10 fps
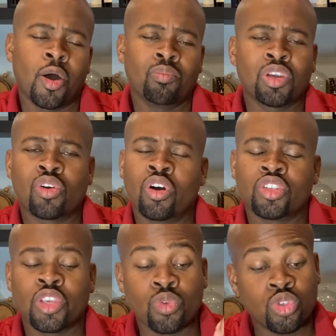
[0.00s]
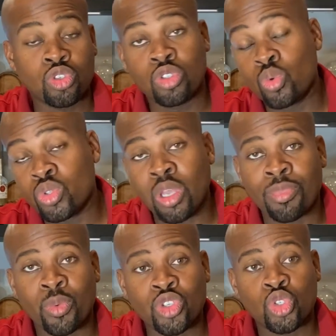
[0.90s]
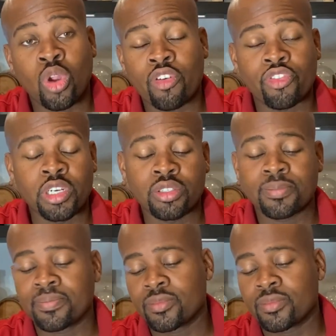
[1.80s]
Because if you do something with sugar first,